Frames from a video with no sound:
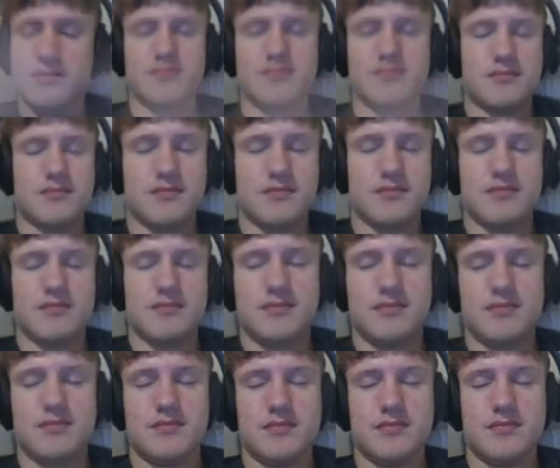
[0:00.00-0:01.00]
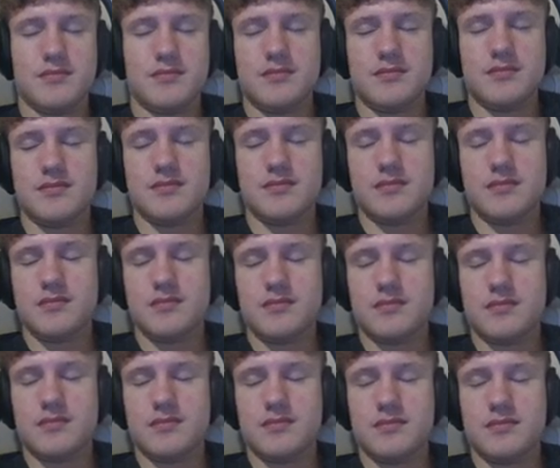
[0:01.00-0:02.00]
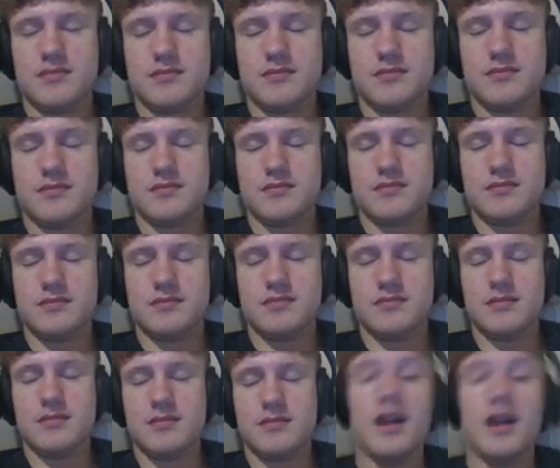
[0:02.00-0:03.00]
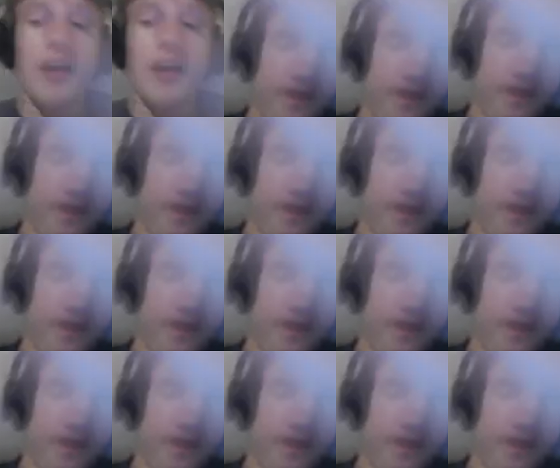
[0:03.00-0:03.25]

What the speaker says: (silence)